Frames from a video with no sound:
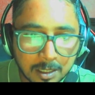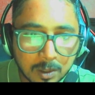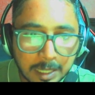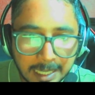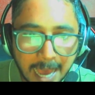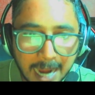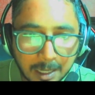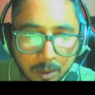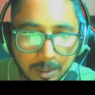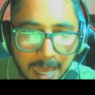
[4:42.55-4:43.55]
so he had
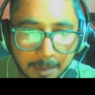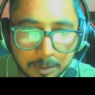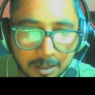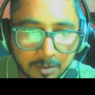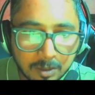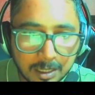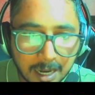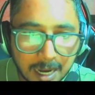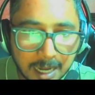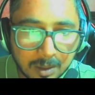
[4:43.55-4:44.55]
to capture it with the
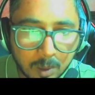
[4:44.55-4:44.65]
other